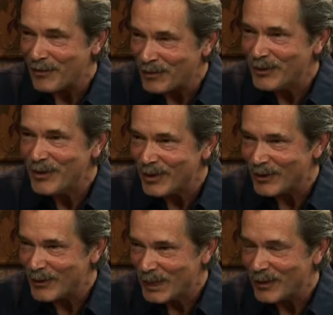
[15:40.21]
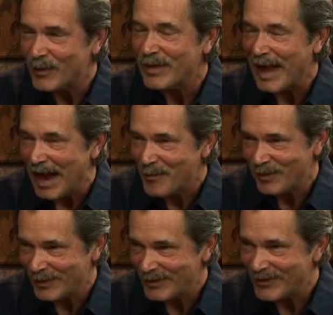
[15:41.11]
you knew with
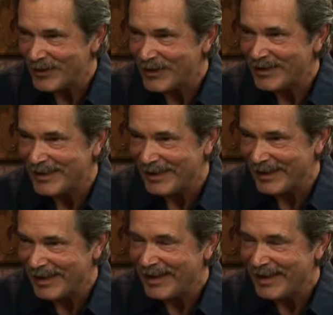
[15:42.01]
absolute certainty